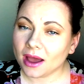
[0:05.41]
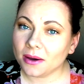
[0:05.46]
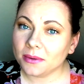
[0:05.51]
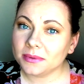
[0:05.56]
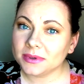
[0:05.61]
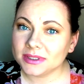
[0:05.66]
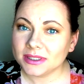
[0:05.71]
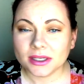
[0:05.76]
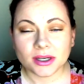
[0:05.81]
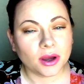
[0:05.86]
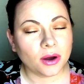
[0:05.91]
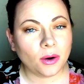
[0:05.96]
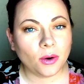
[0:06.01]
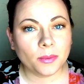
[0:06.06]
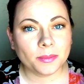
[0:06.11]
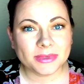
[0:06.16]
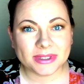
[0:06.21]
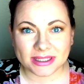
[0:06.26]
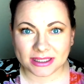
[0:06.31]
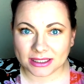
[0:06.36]
I was at
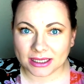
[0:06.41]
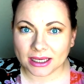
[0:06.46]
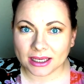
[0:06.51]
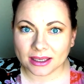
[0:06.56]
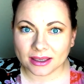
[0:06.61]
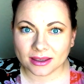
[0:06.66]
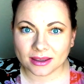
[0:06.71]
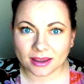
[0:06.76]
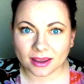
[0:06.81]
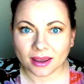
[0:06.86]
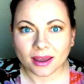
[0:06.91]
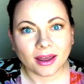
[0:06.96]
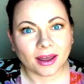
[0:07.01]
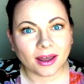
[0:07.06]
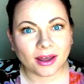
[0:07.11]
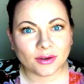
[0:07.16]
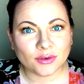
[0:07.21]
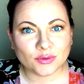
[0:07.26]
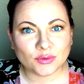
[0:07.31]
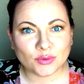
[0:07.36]
homesick
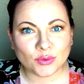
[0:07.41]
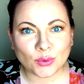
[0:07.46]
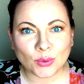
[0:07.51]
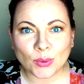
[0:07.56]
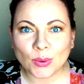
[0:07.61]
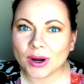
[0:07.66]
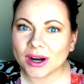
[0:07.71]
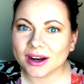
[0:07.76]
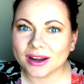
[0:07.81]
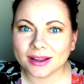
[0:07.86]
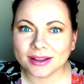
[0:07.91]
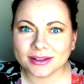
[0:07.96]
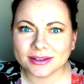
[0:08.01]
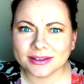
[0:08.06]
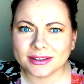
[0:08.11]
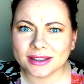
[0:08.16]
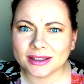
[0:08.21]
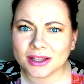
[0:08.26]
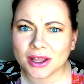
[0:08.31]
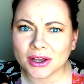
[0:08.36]
uh, for
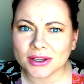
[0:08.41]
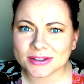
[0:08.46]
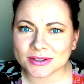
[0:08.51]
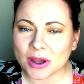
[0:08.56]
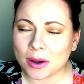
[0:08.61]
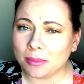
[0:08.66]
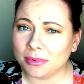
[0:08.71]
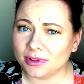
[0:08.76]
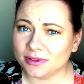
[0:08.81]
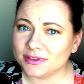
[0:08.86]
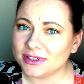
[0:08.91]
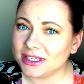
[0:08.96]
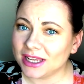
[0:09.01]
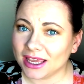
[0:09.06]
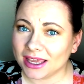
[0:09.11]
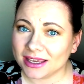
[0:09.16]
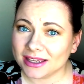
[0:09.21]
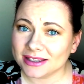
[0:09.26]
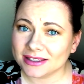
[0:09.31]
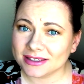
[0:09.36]
the last couple of
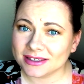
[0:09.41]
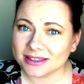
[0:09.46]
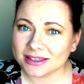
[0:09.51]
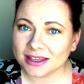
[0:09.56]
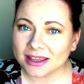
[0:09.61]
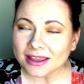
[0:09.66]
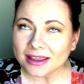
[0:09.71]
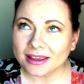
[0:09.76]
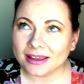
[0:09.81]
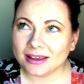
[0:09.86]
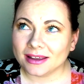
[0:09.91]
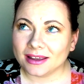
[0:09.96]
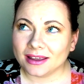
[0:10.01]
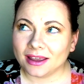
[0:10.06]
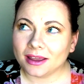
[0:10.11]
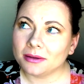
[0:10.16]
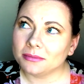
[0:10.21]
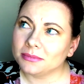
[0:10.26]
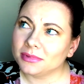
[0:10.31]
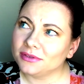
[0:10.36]
days
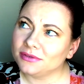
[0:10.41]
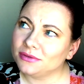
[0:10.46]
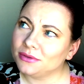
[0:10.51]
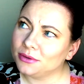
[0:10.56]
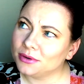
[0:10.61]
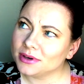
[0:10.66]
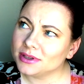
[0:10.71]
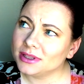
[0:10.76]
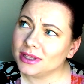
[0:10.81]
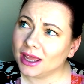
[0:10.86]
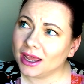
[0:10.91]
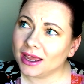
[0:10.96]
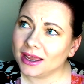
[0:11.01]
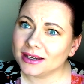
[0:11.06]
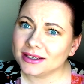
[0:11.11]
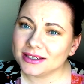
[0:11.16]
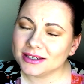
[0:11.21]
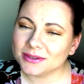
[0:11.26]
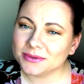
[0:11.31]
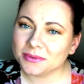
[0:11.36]
and before
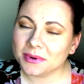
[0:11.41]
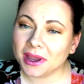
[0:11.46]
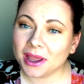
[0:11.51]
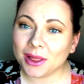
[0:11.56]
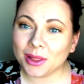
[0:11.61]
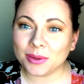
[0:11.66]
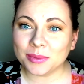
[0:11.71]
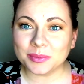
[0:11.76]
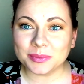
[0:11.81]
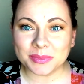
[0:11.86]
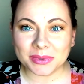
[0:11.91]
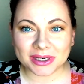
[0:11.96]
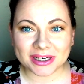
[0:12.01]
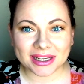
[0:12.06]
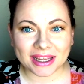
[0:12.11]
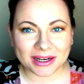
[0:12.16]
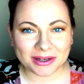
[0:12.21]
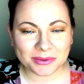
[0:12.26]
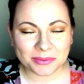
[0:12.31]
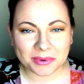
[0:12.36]
that as well,
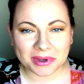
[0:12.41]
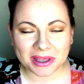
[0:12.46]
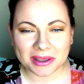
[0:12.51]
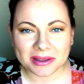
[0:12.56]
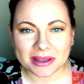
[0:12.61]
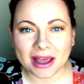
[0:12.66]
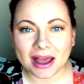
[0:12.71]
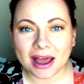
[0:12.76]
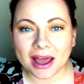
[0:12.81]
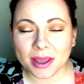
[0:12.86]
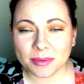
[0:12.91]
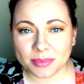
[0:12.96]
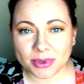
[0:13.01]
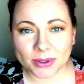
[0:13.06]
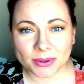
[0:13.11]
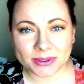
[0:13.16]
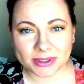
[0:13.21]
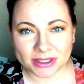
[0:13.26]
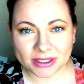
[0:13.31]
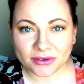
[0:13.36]
but anyway, I
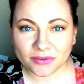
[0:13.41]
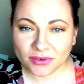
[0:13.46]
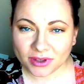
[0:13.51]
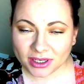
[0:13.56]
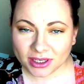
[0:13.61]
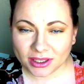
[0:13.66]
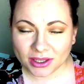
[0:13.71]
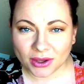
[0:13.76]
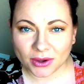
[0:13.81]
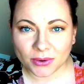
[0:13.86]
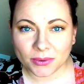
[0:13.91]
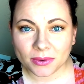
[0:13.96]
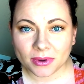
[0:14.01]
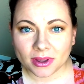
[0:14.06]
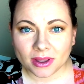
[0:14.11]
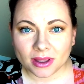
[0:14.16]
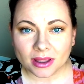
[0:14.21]
posted a video